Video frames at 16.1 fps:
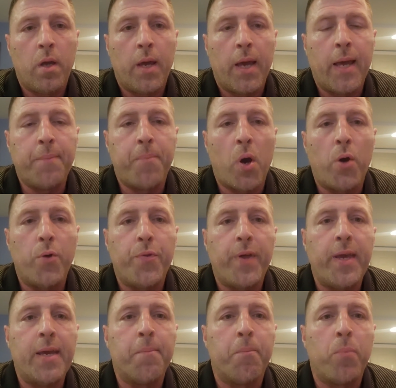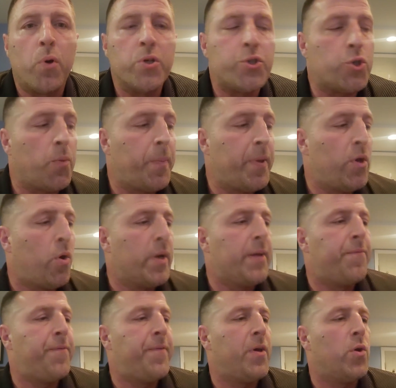and both he and Bush will be on
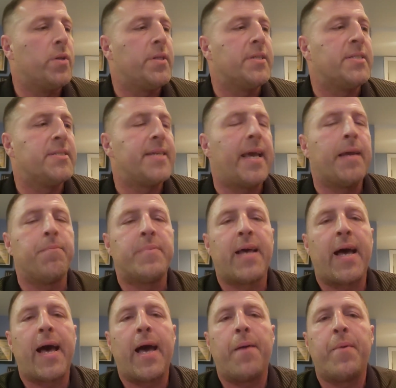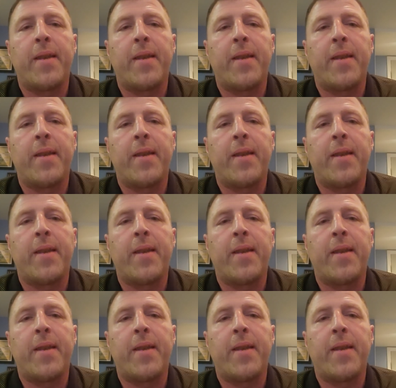the field at the same time,